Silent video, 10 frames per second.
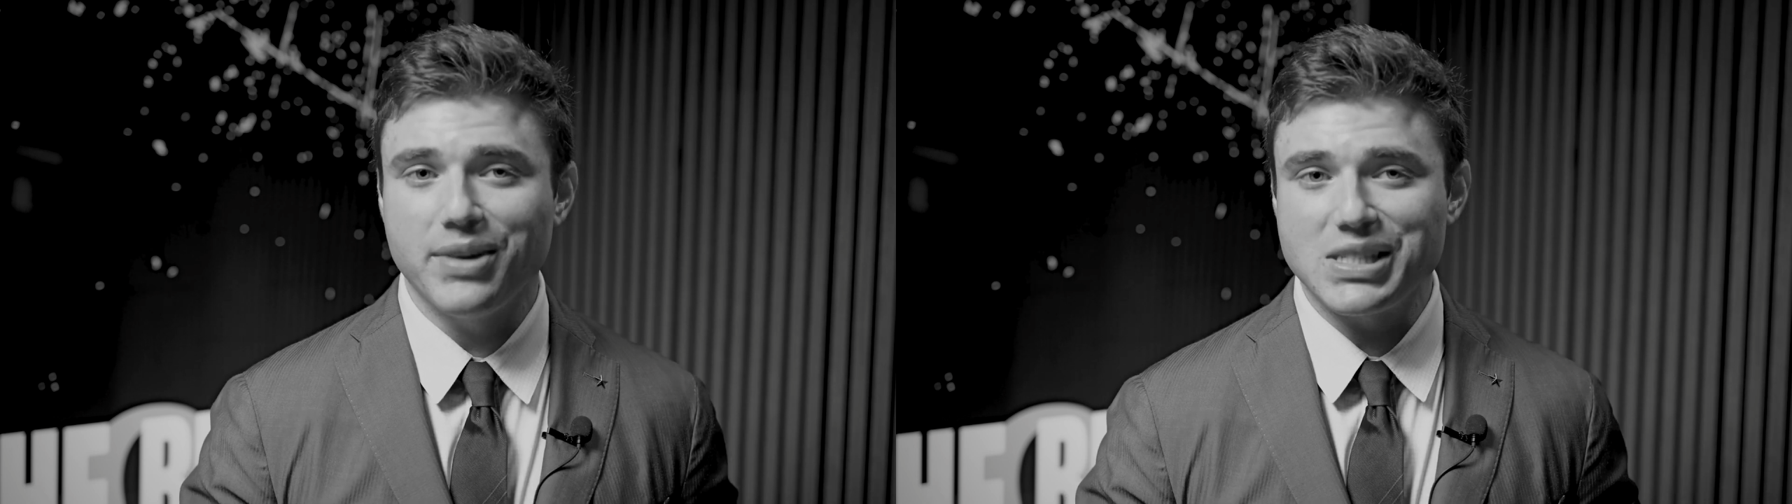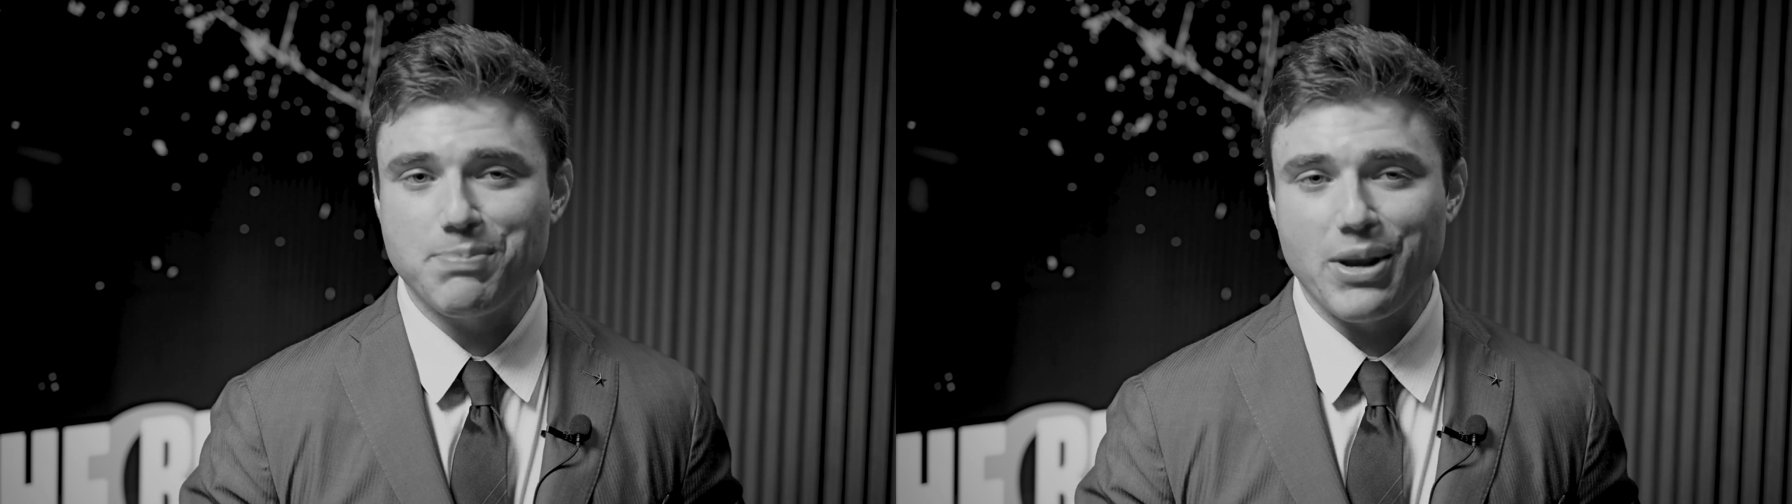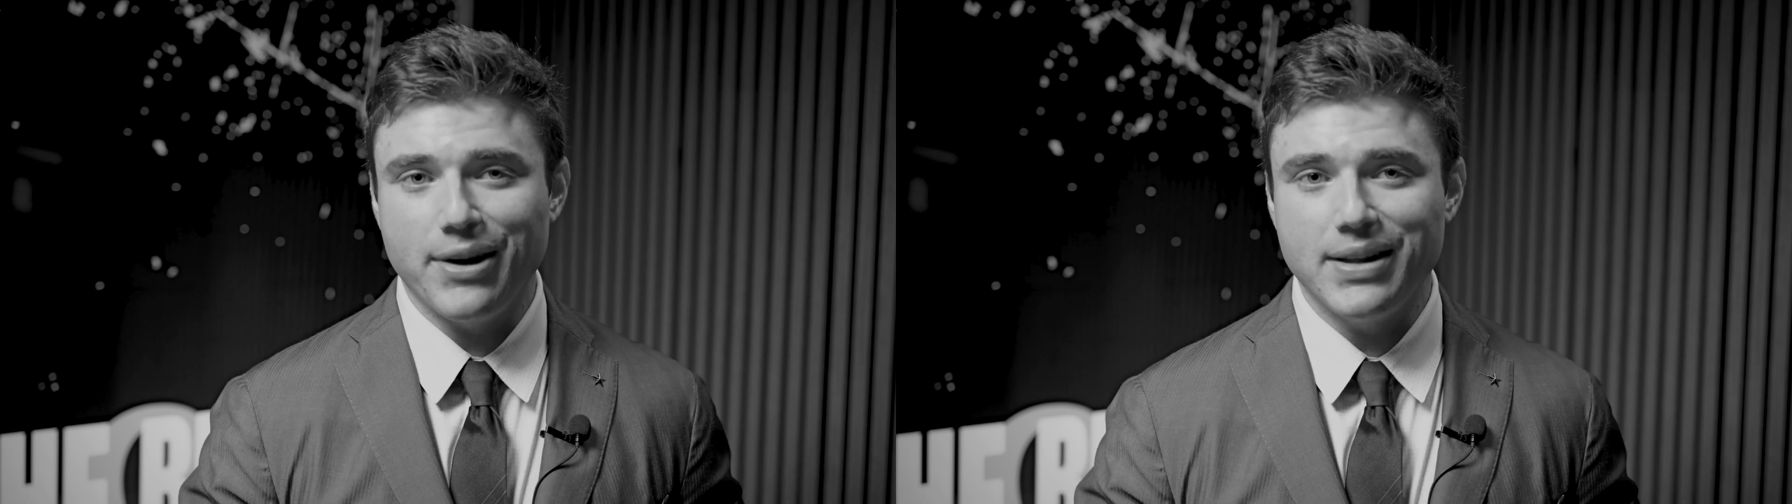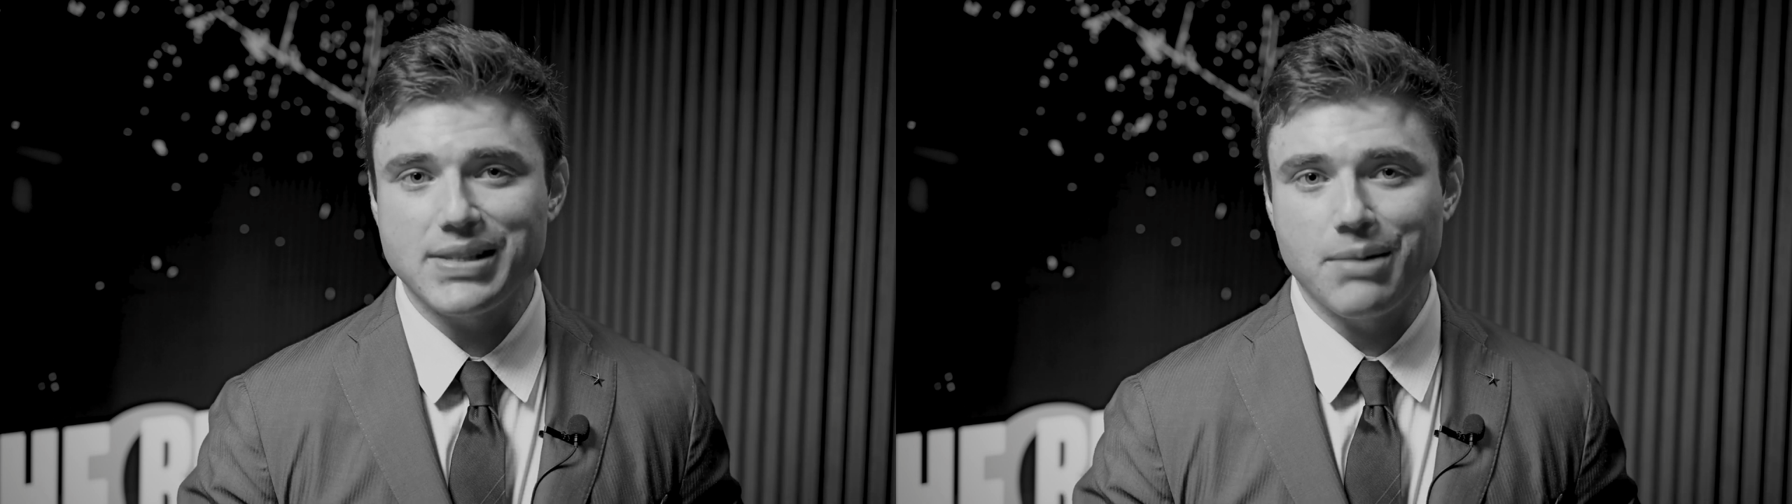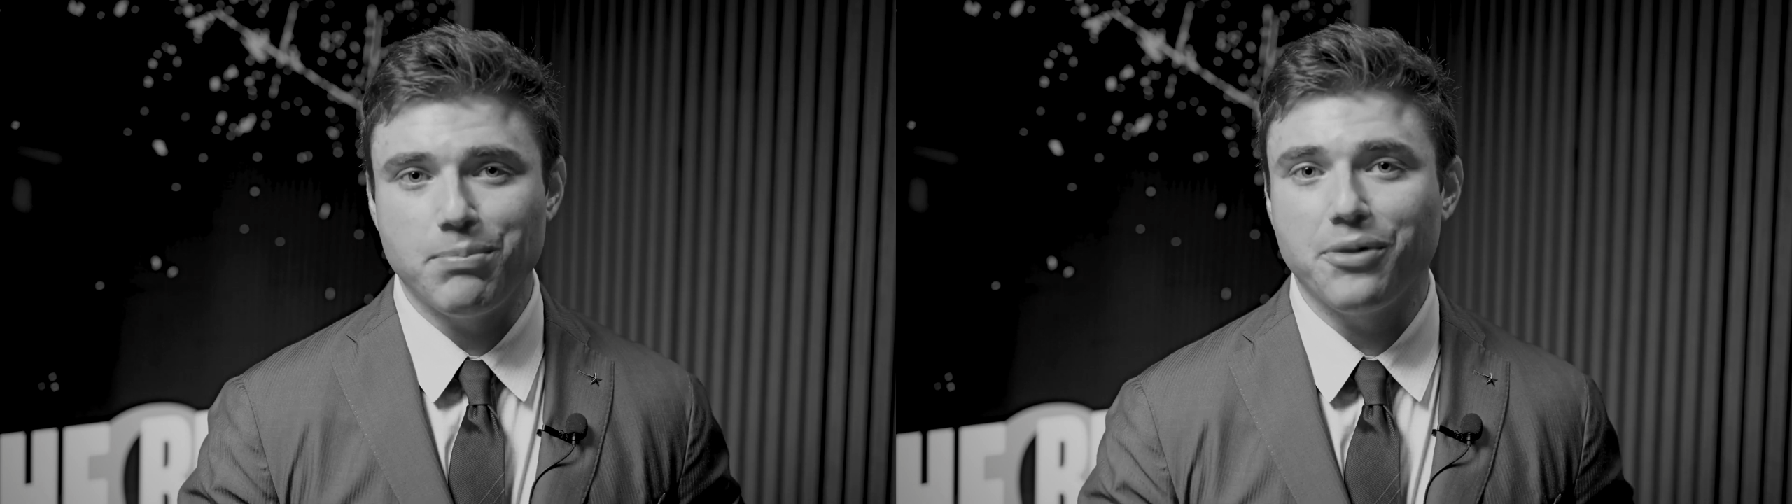
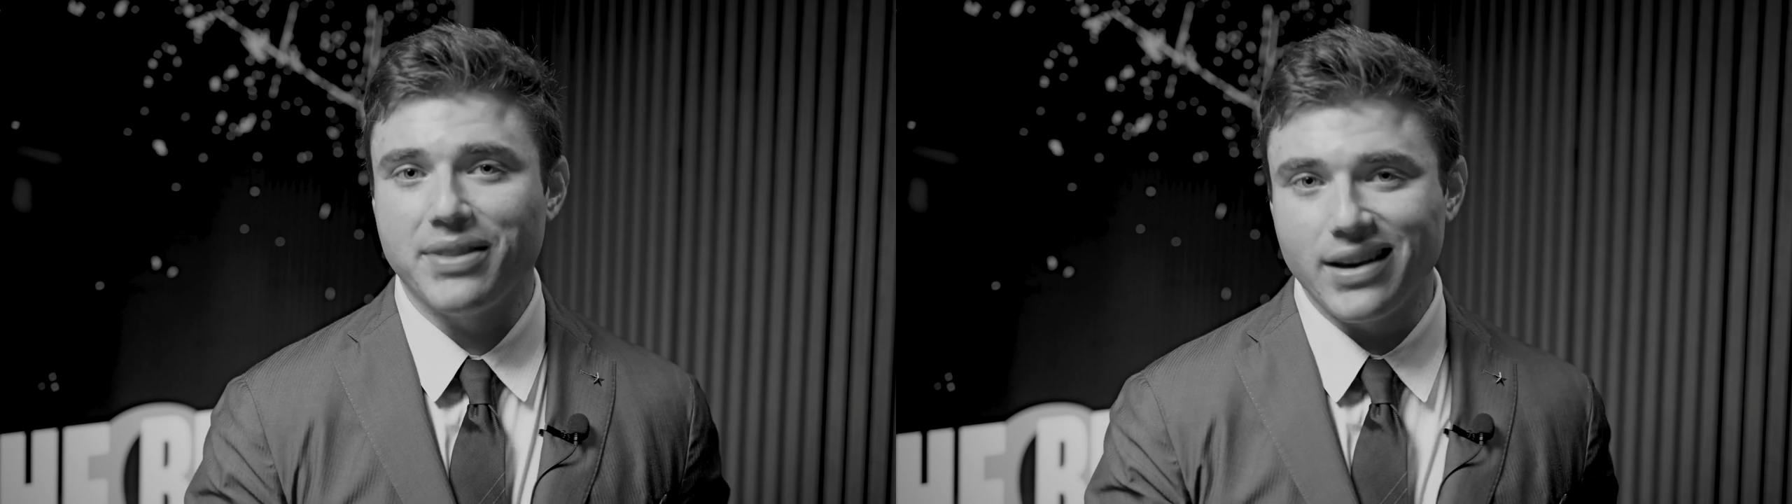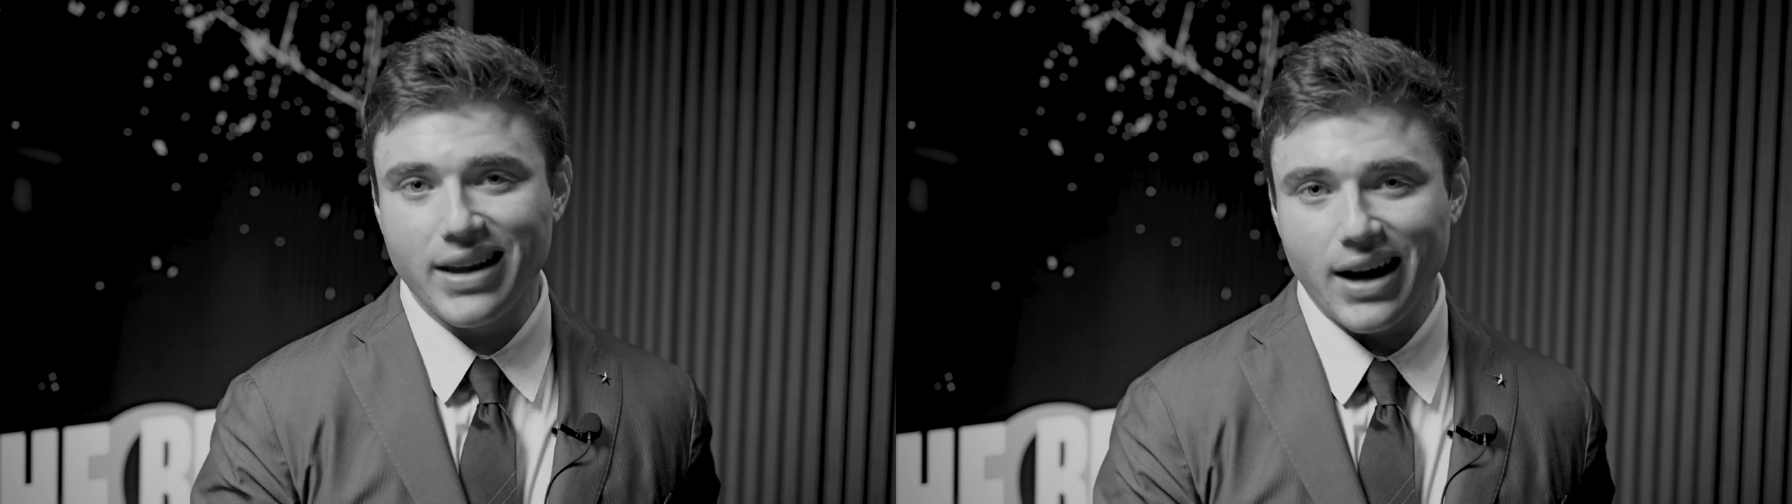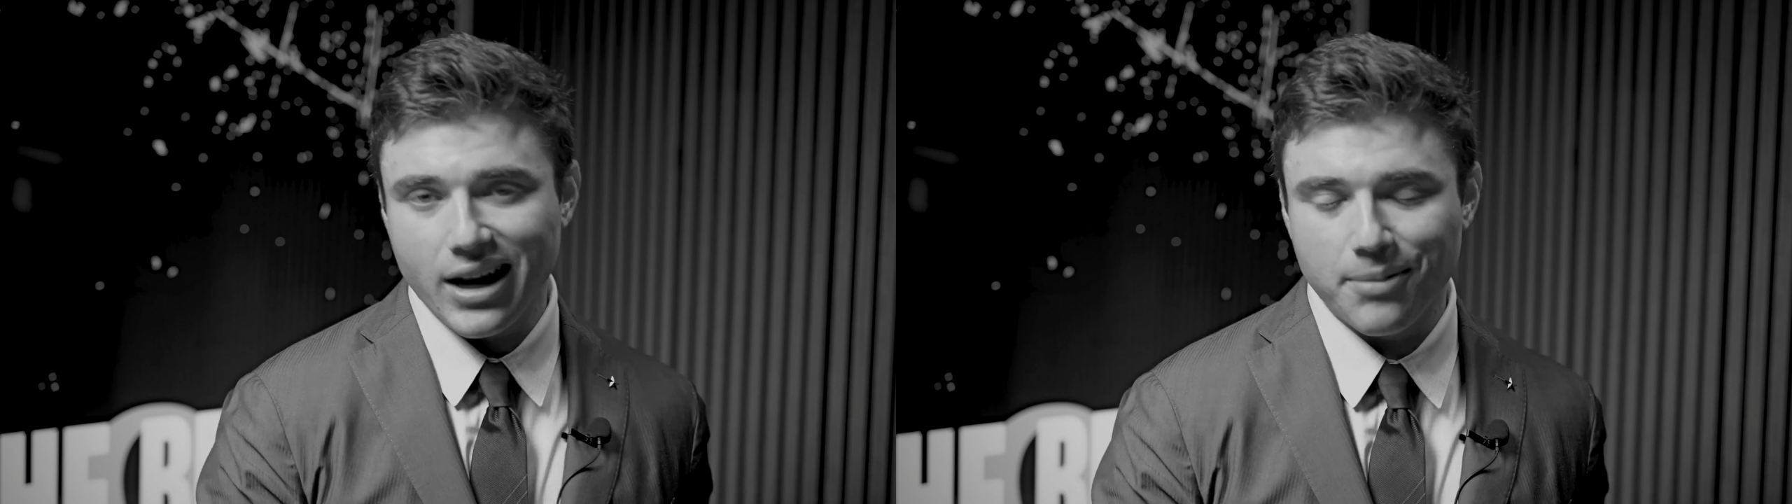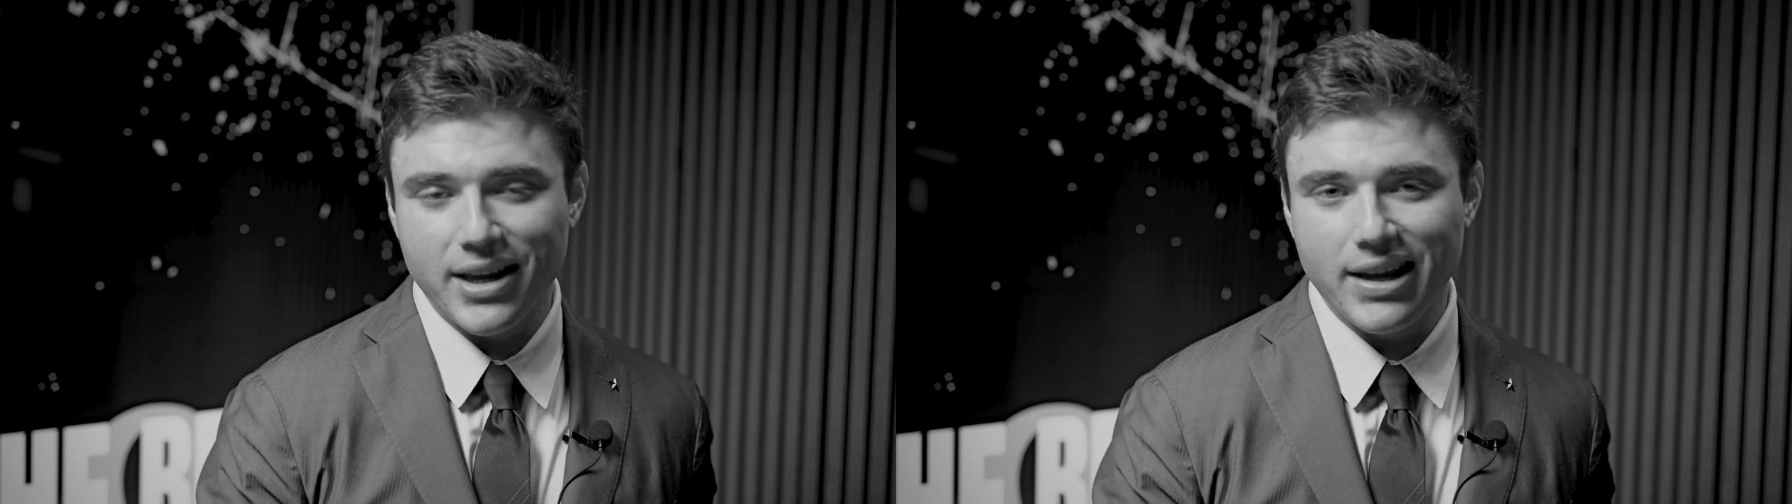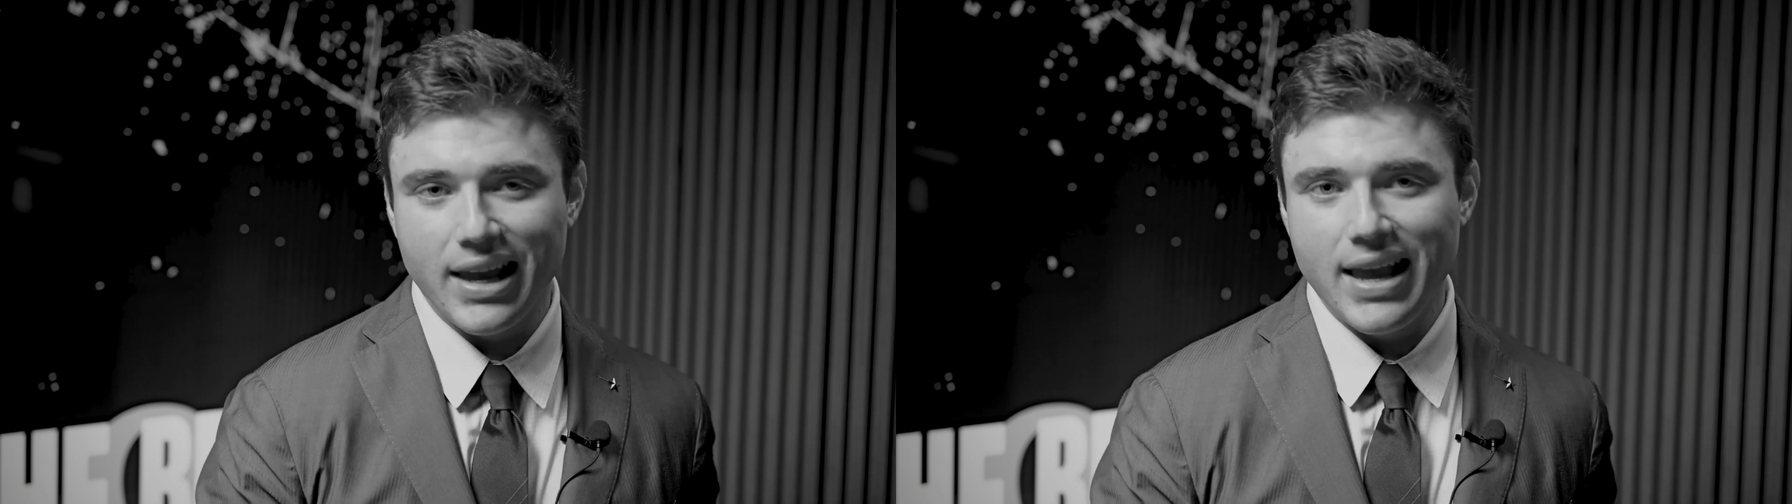experience in both the
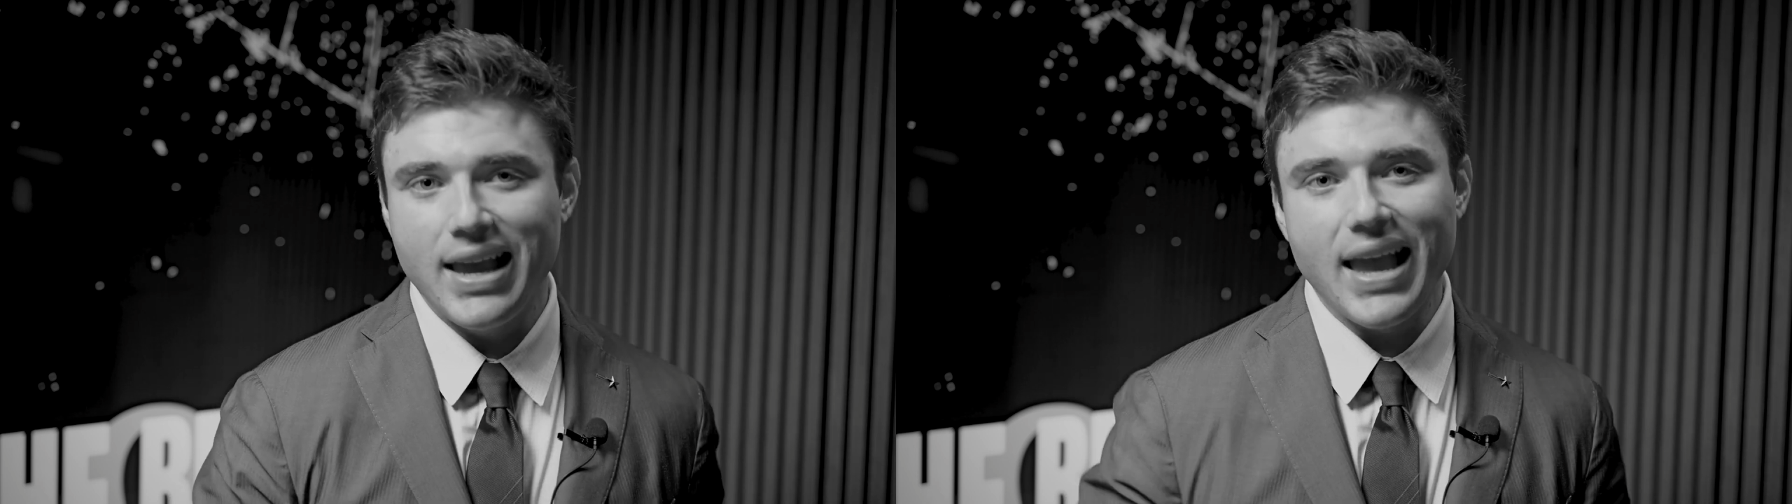economy